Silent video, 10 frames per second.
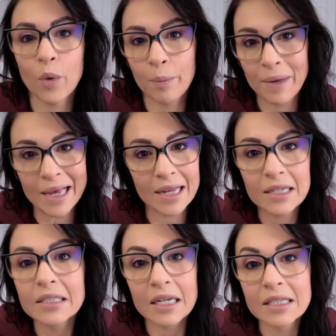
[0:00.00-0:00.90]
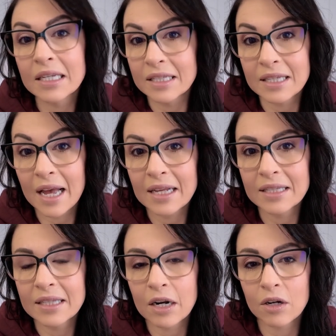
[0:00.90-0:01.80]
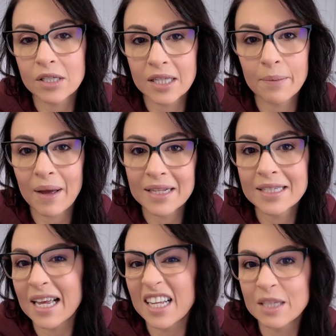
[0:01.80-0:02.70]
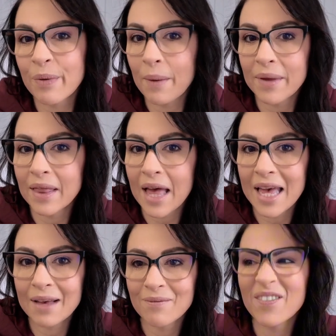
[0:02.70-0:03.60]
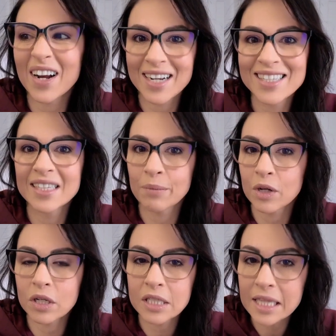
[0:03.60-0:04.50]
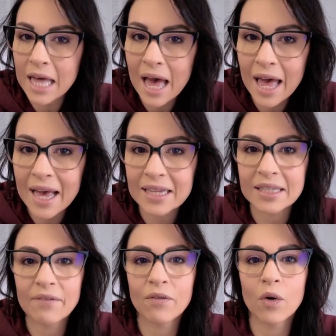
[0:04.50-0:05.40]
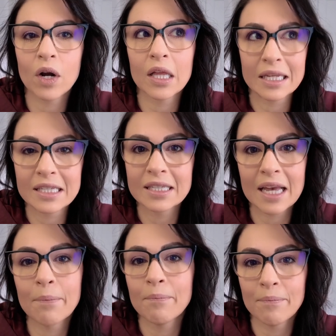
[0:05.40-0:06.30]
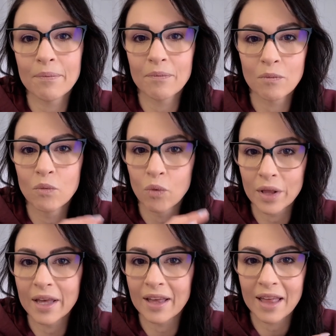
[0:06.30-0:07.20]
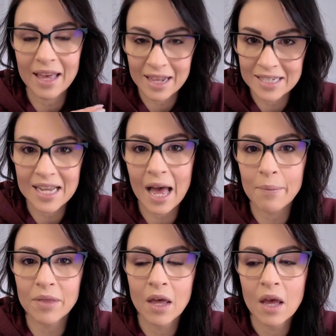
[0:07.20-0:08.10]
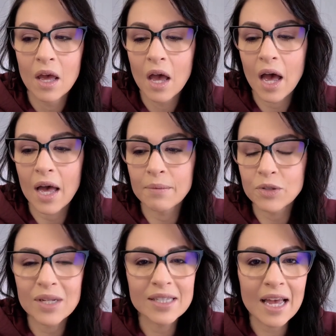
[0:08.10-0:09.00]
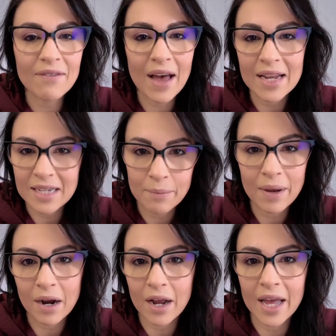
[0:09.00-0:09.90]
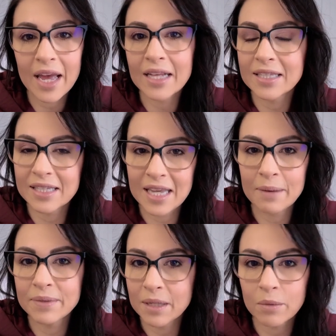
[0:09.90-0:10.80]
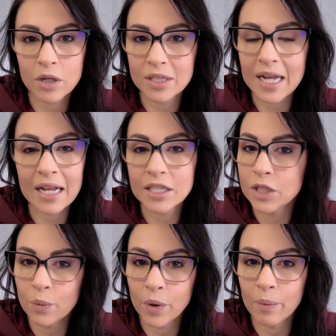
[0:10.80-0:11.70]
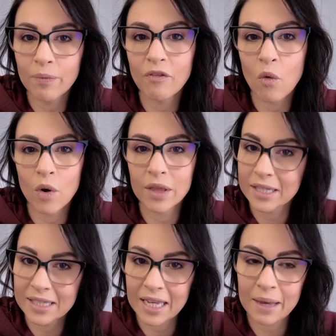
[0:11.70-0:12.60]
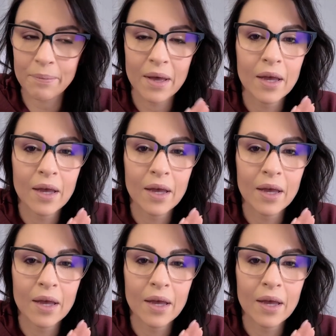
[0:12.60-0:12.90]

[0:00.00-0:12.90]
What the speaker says: Whoop Band does insights that are sleep. I'd say it's probably like very similar to that, except for this is like really like in depth. So I'd say if I had to compare it, it's the same similar stats to Whoop for the sleep.